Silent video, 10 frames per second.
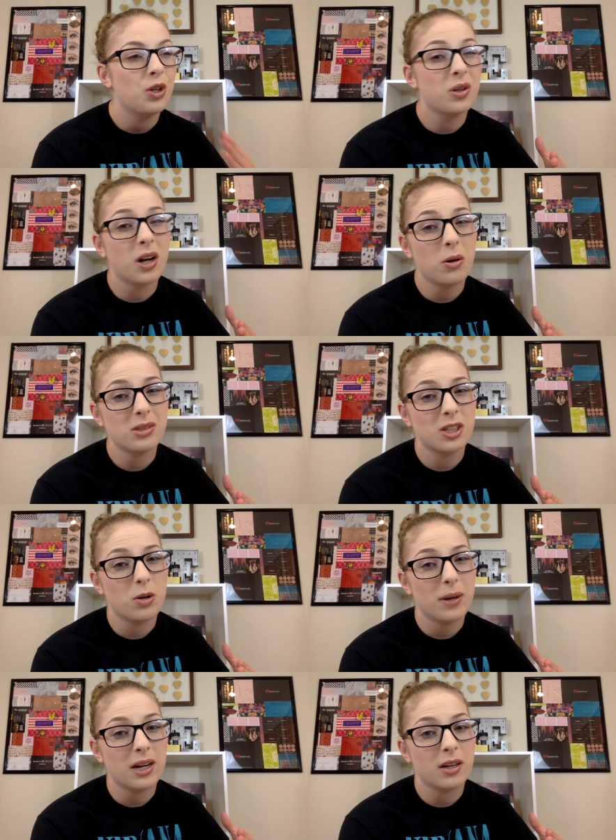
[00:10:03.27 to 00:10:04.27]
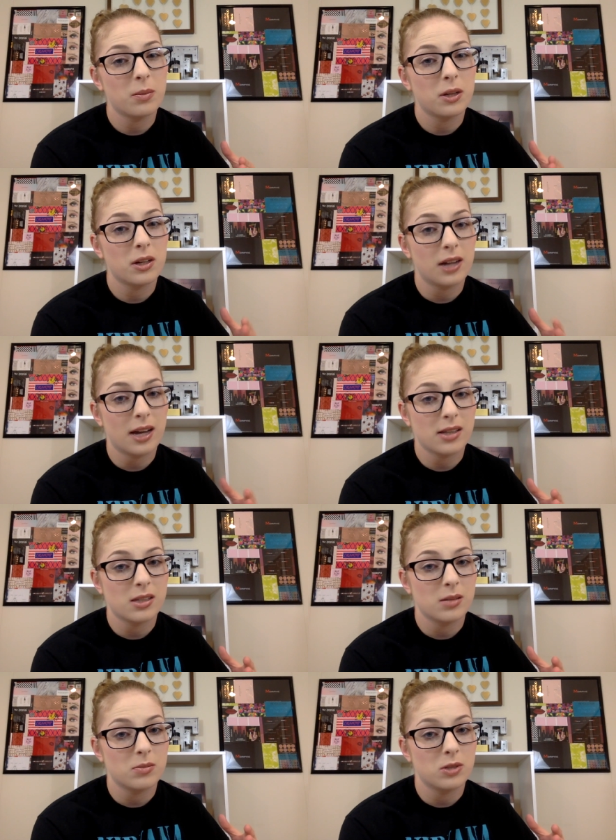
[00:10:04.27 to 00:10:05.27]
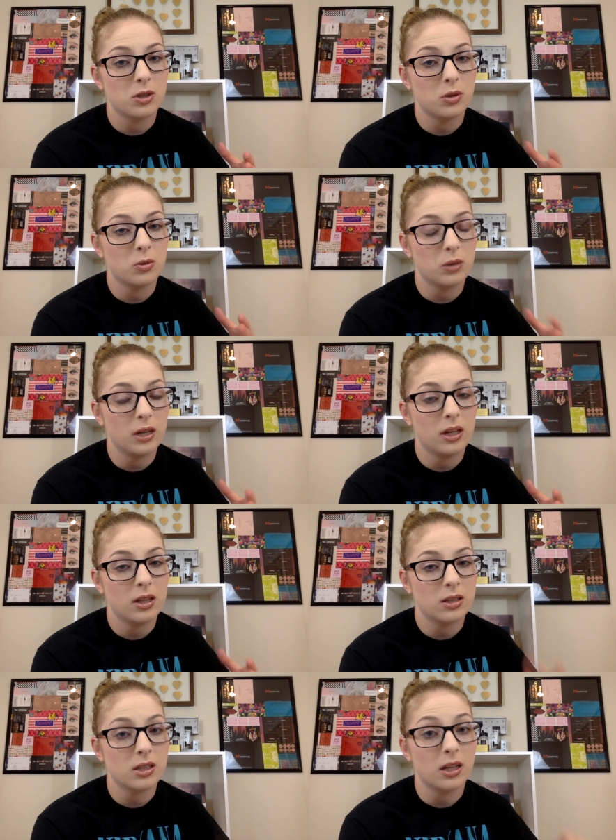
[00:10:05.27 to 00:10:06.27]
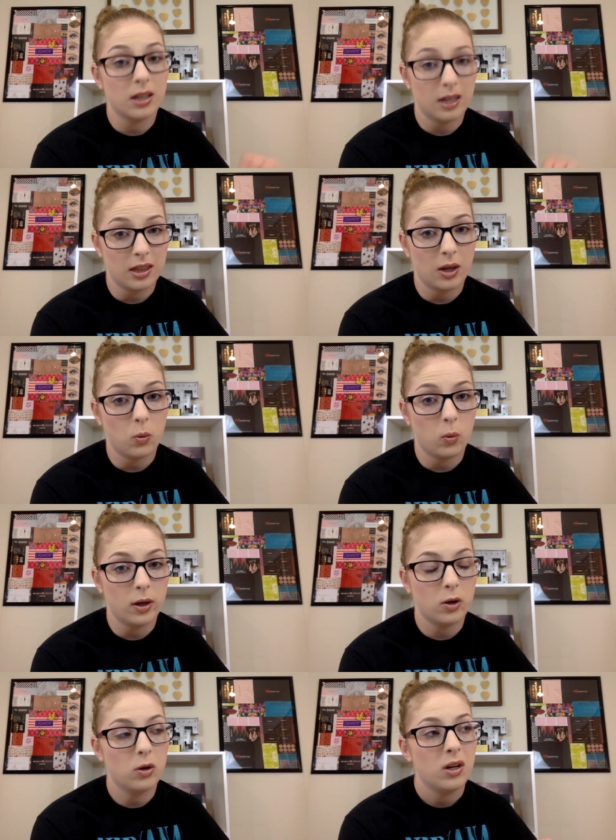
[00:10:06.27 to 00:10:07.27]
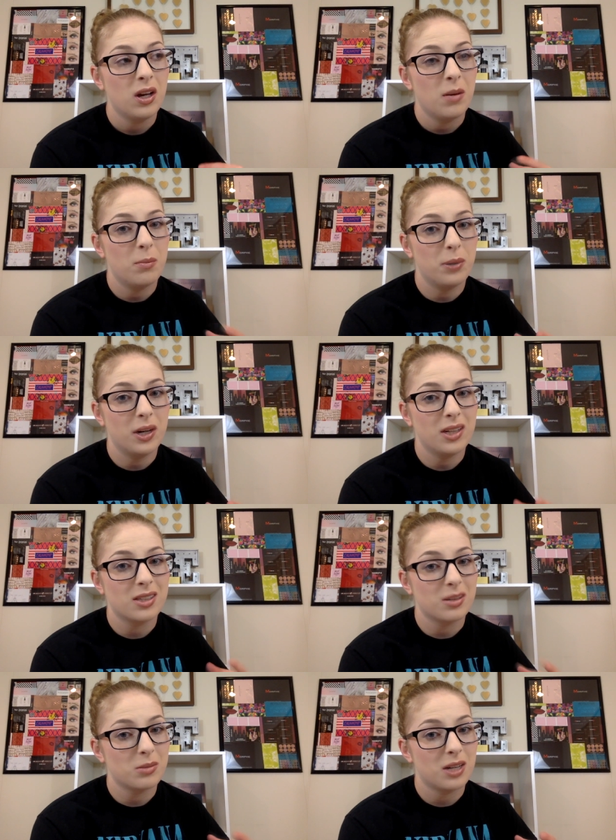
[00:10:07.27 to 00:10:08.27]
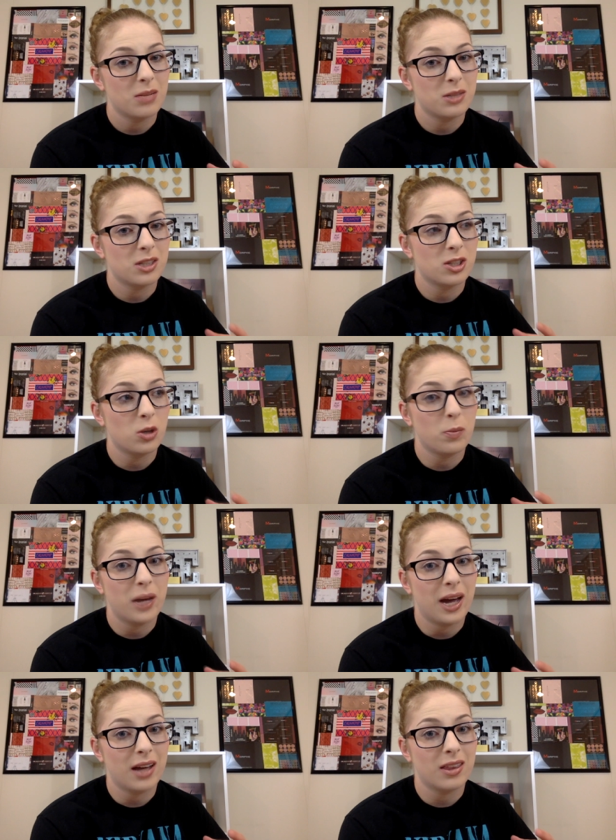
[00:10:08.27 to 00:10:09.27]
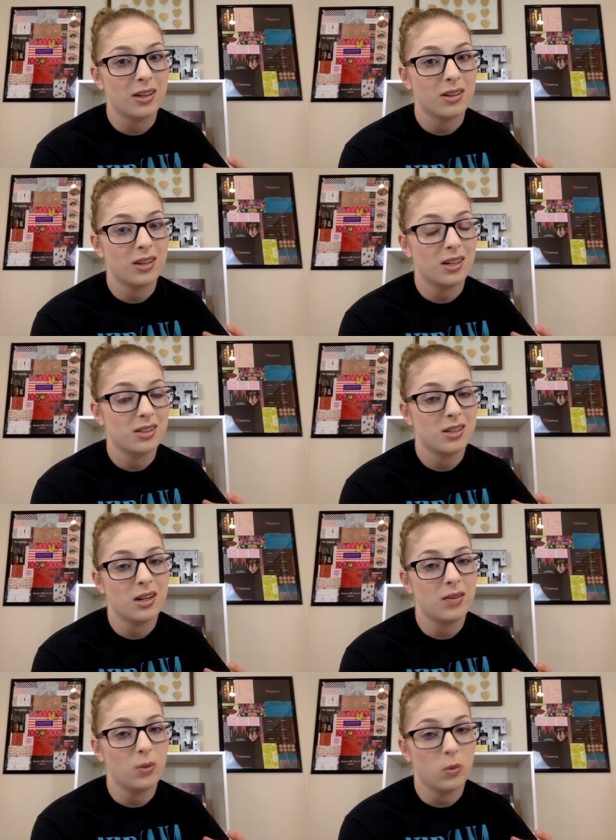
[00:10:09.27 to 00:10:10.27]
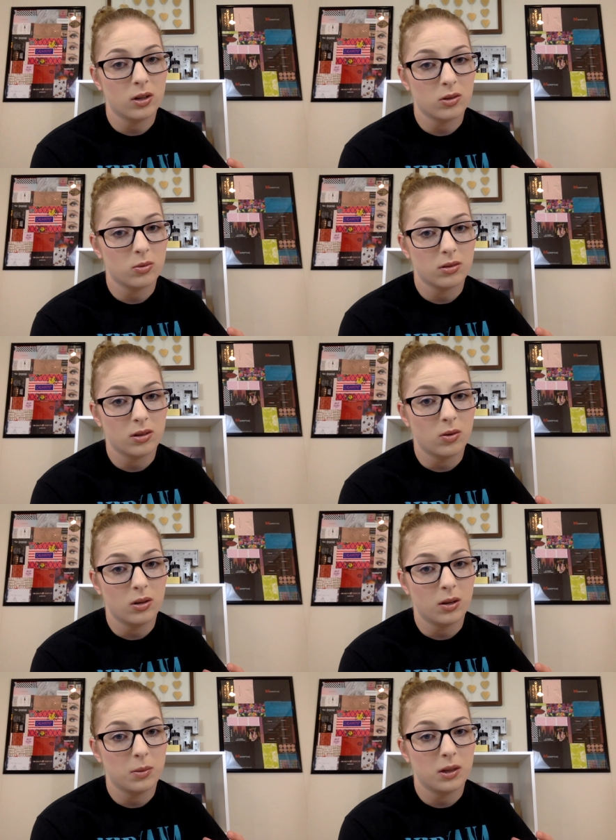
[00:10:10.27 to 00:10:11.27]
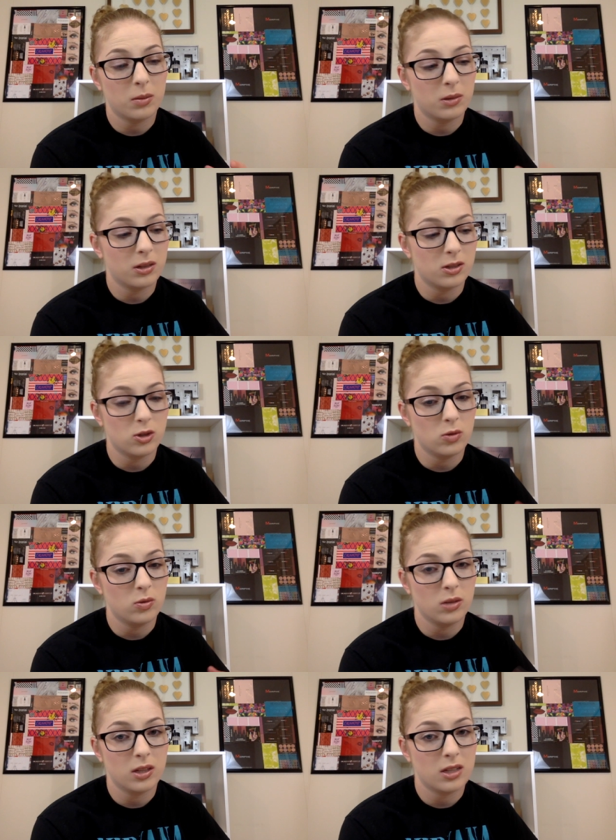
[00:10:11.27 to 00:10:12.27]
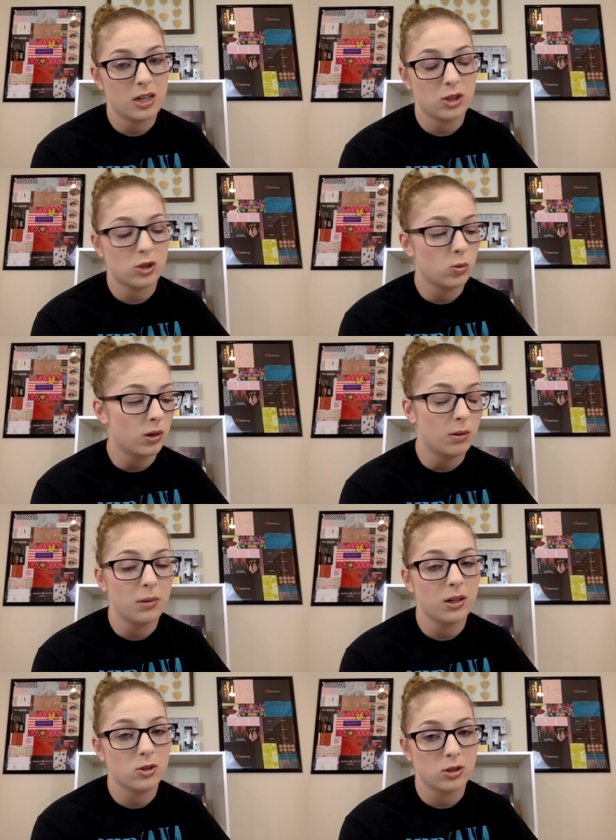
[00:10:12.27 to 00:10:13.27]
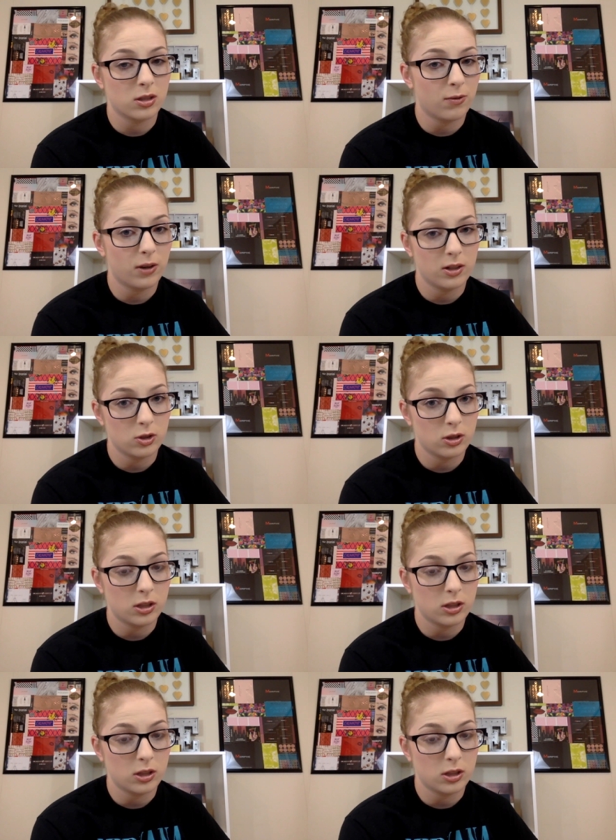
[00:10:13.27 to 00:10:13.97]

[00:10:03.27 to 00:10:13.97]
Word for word: You can always go back up there and ask them to reheat the skillet, and they will. But sometimes it's so packed there that it's not even worth going up there because you it takes you 20 minutes just to find your